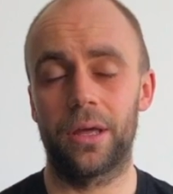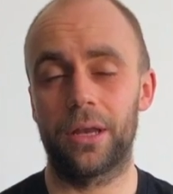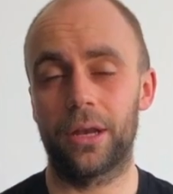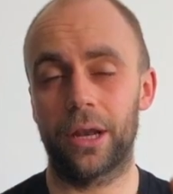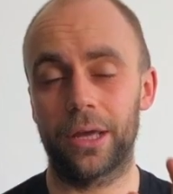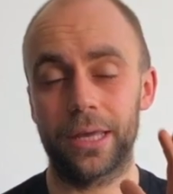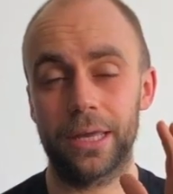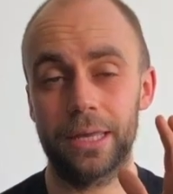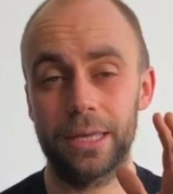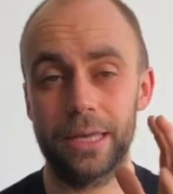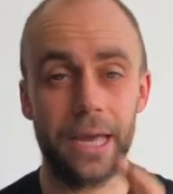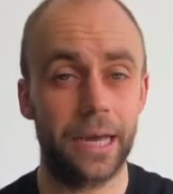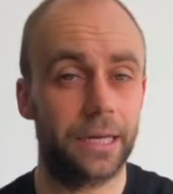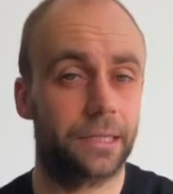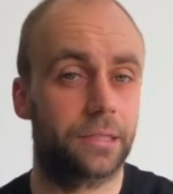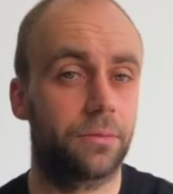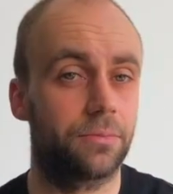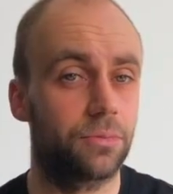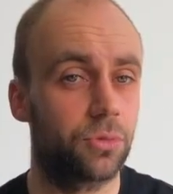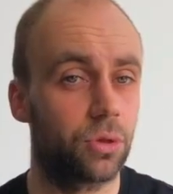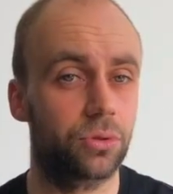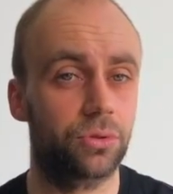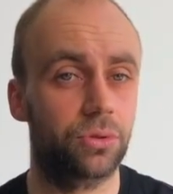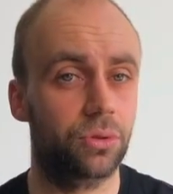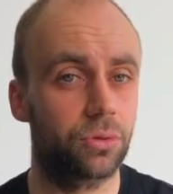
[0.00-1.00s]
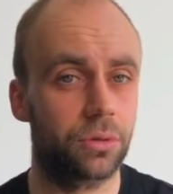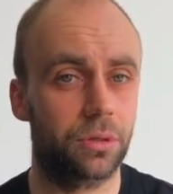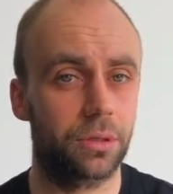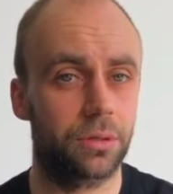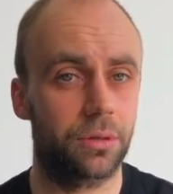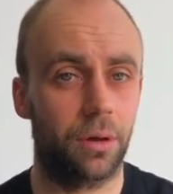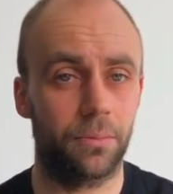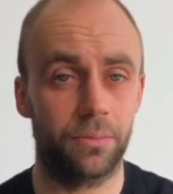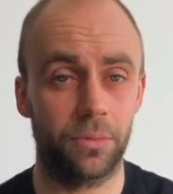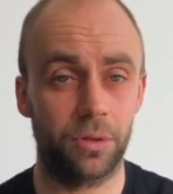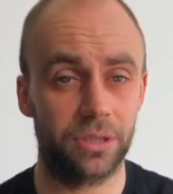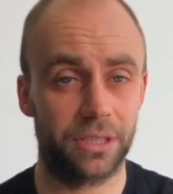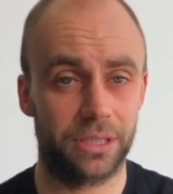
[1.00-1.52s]
Like, yes, I'm not
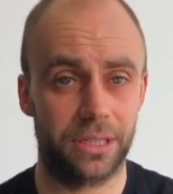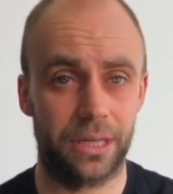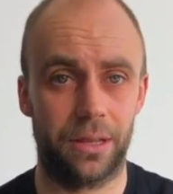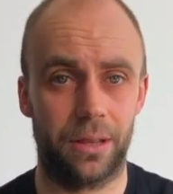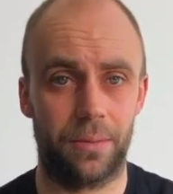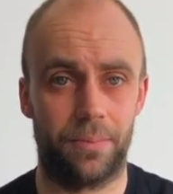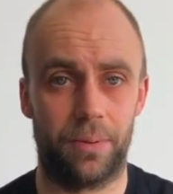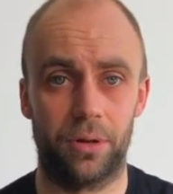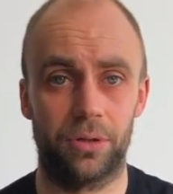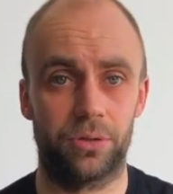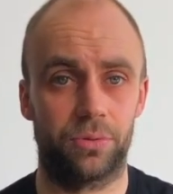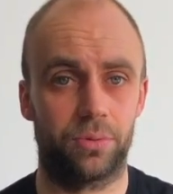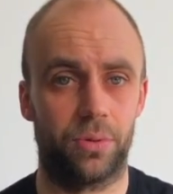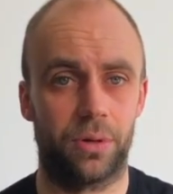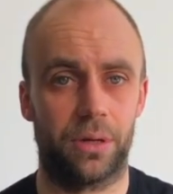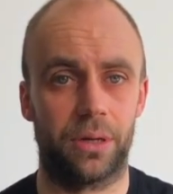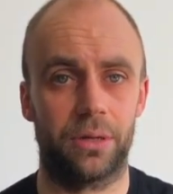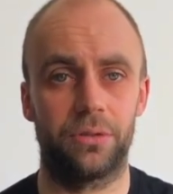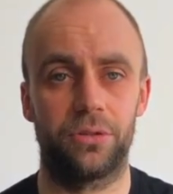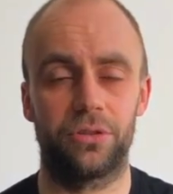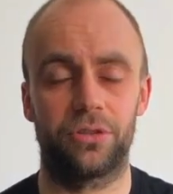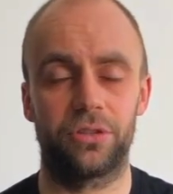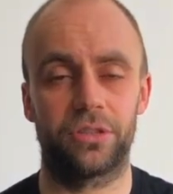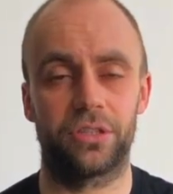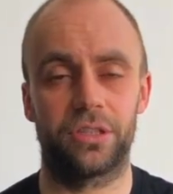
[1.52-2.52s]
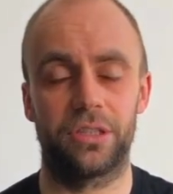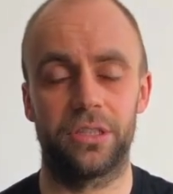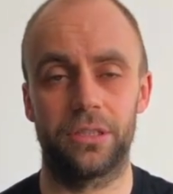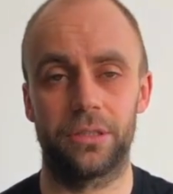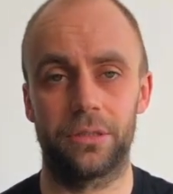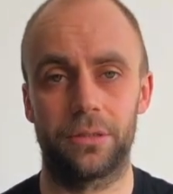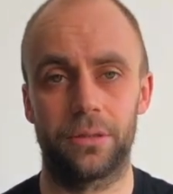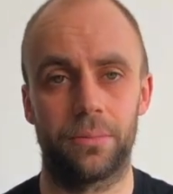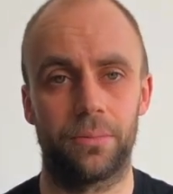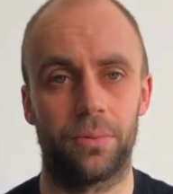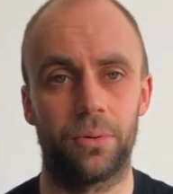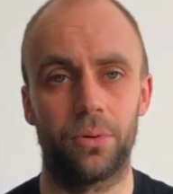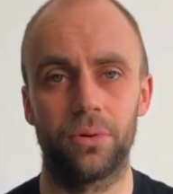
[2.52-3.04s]
saying that post-workout nutrition
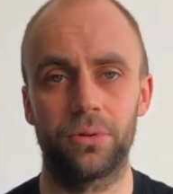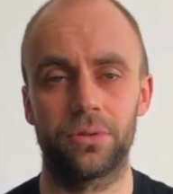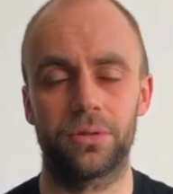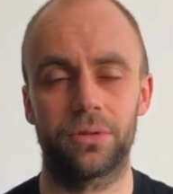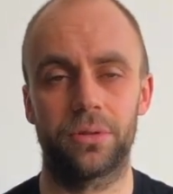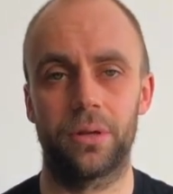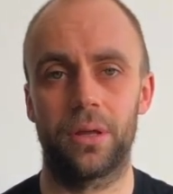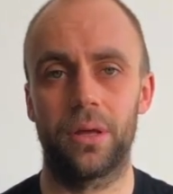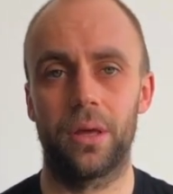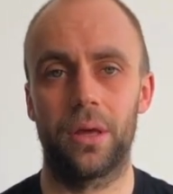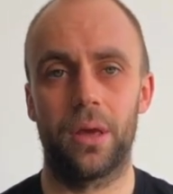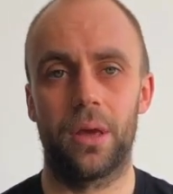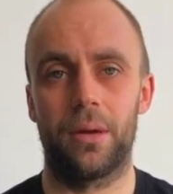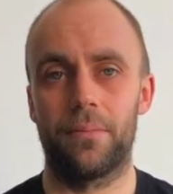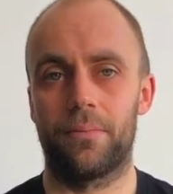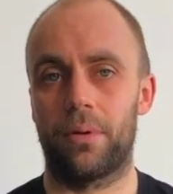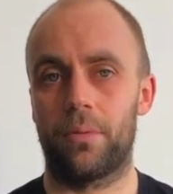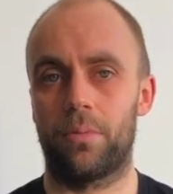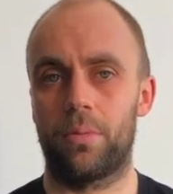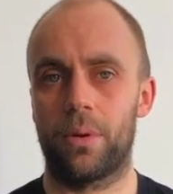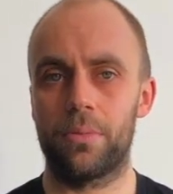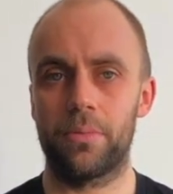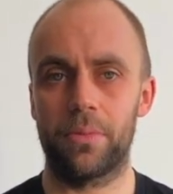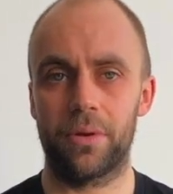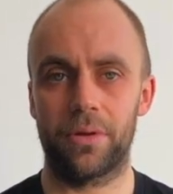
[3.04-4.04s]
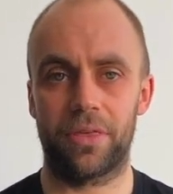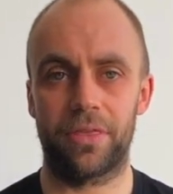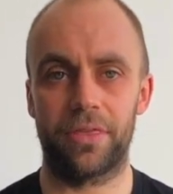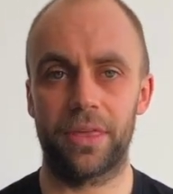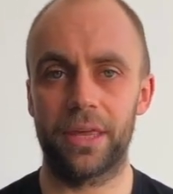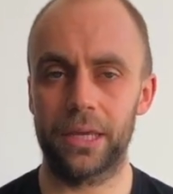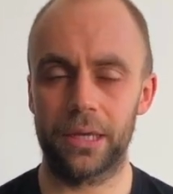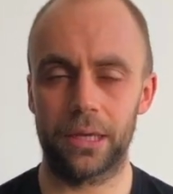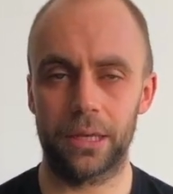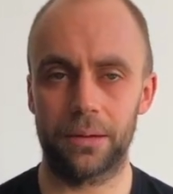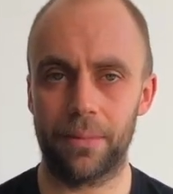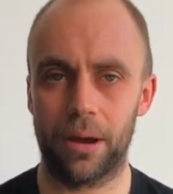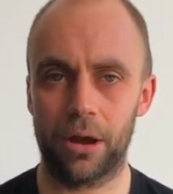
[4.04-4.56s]
isn't important, but when we're
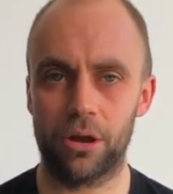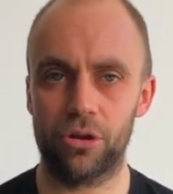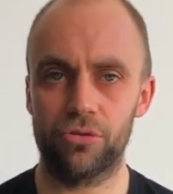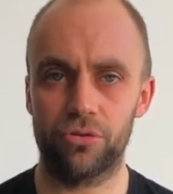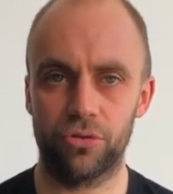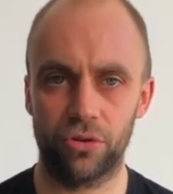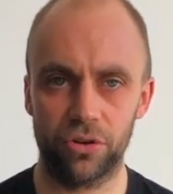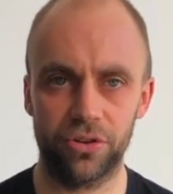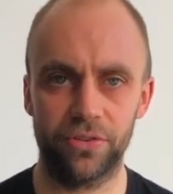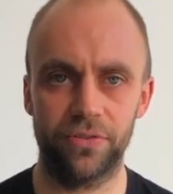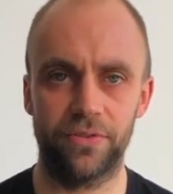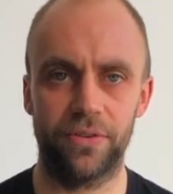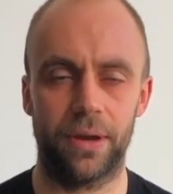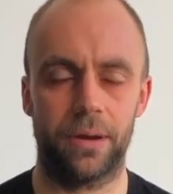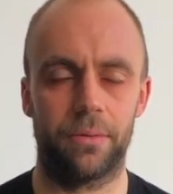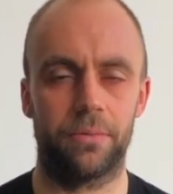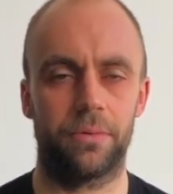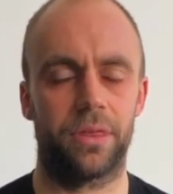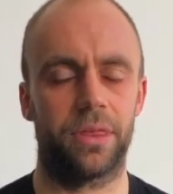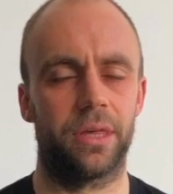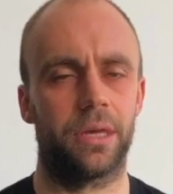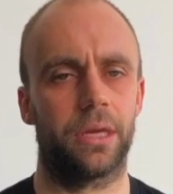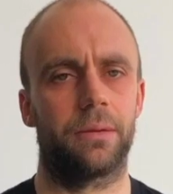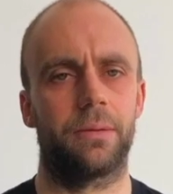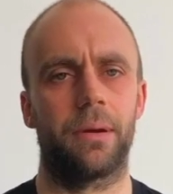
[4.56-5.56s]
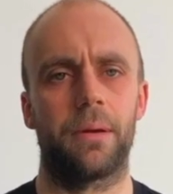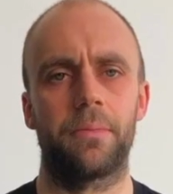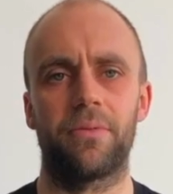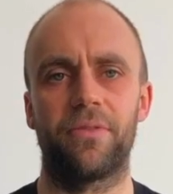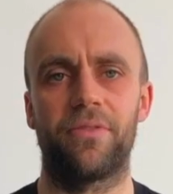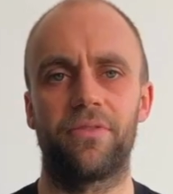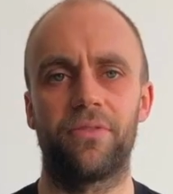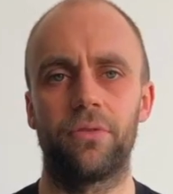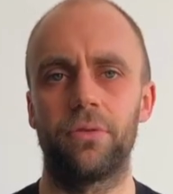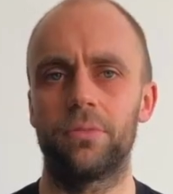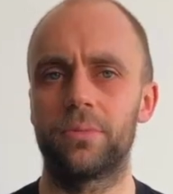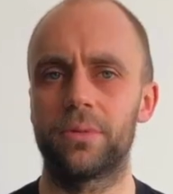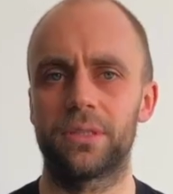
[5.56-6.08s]
thinking about CrossFit and we're thinking about
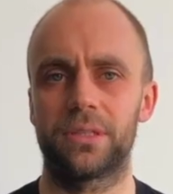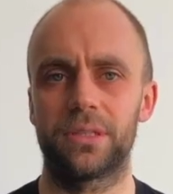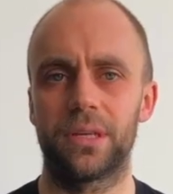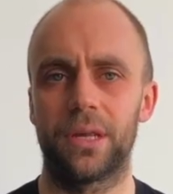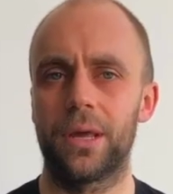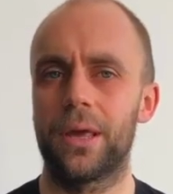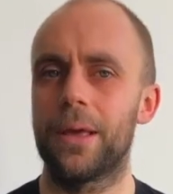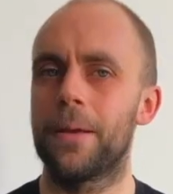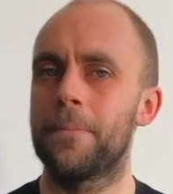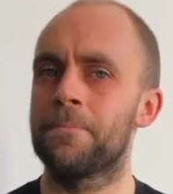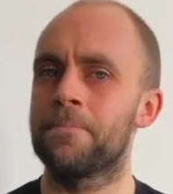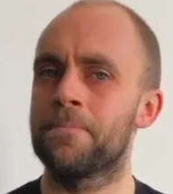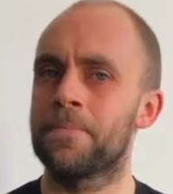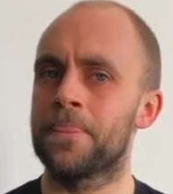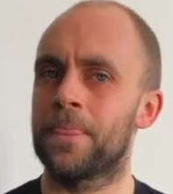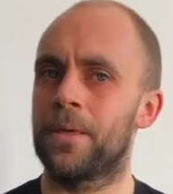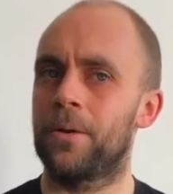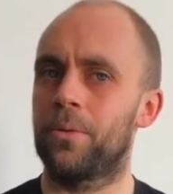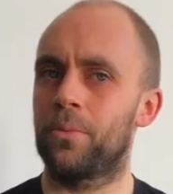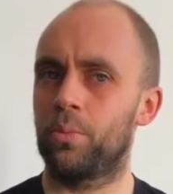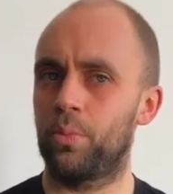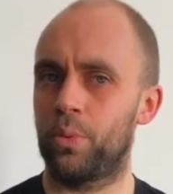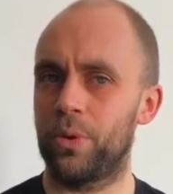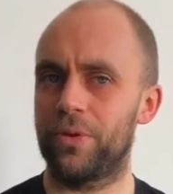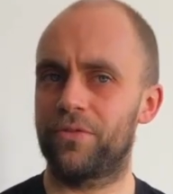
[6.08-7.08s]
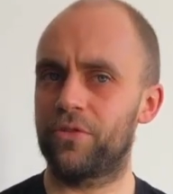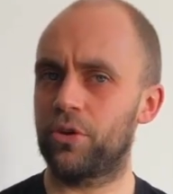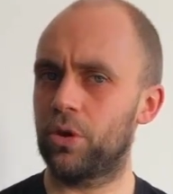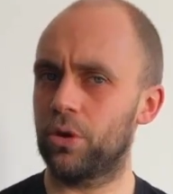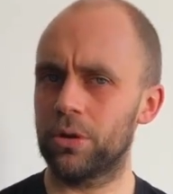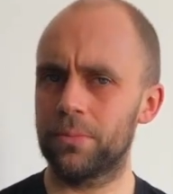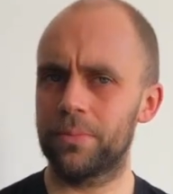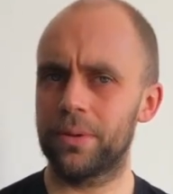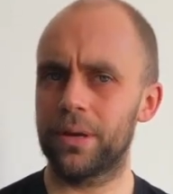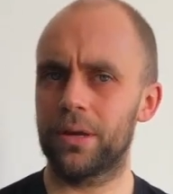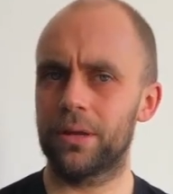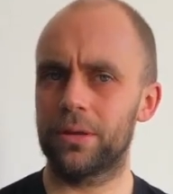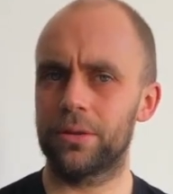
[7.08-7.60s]
performance, we've got
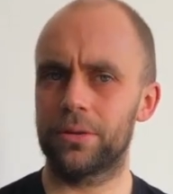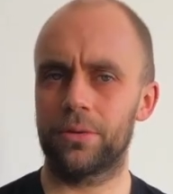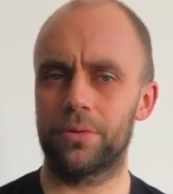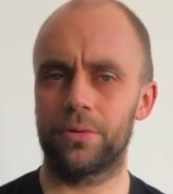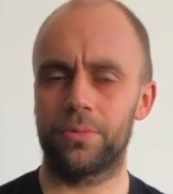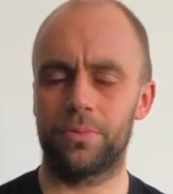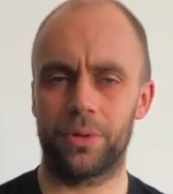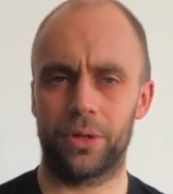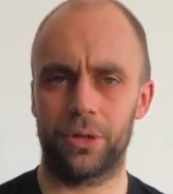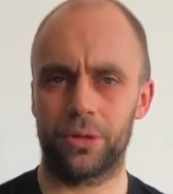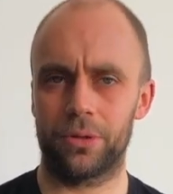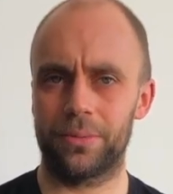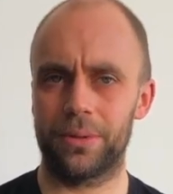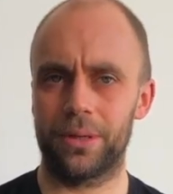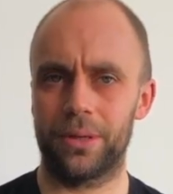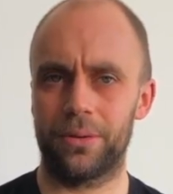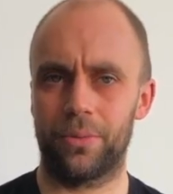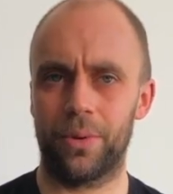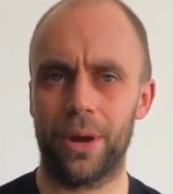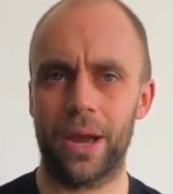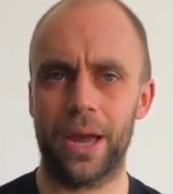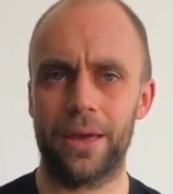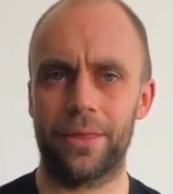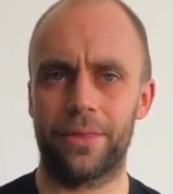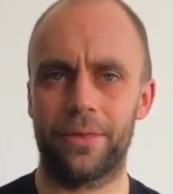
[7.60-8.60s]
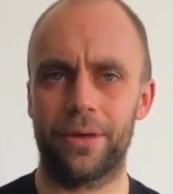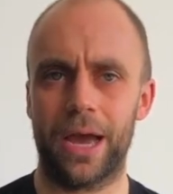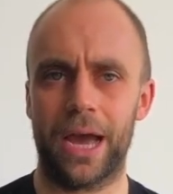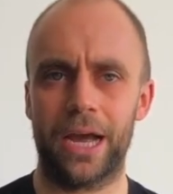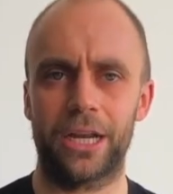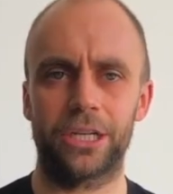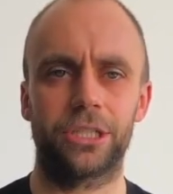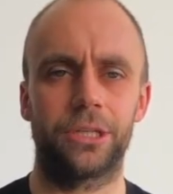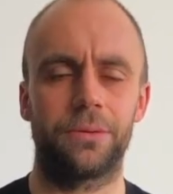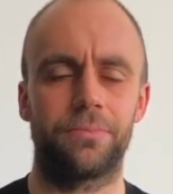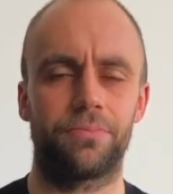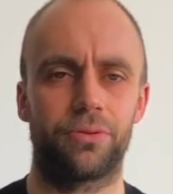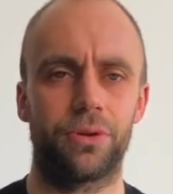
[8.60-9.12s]
to be aware that
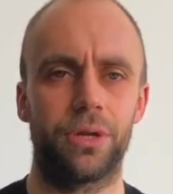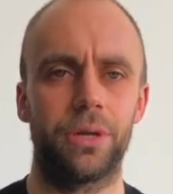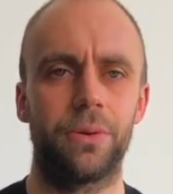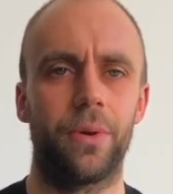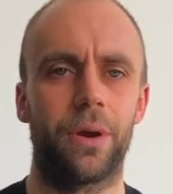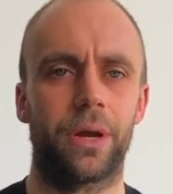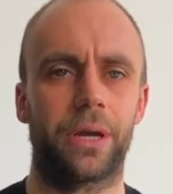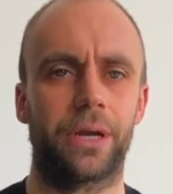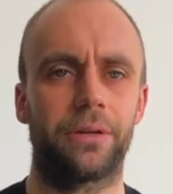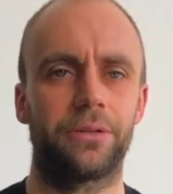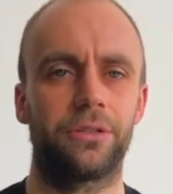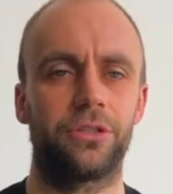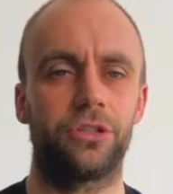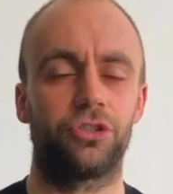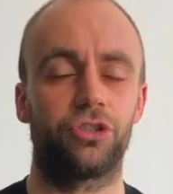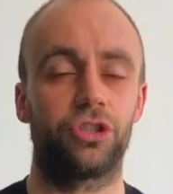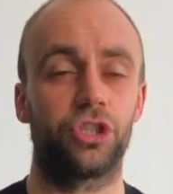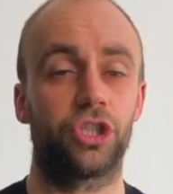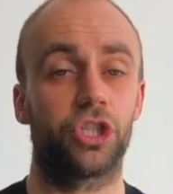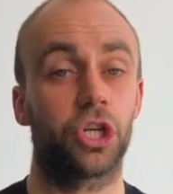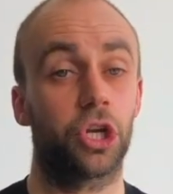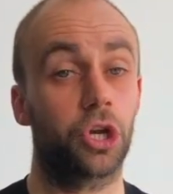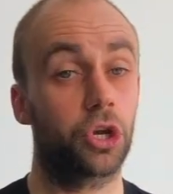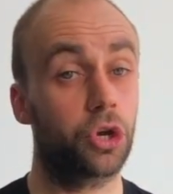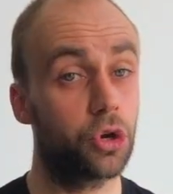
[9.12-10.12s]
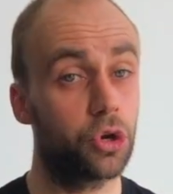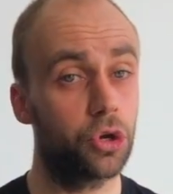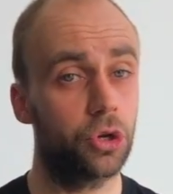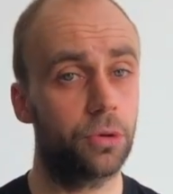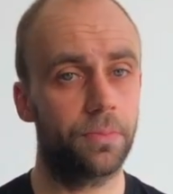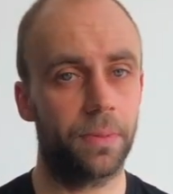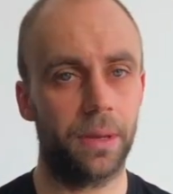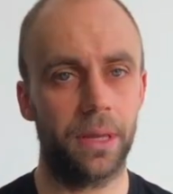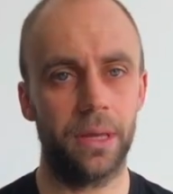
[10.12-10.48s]
actually pre-workout nutrition could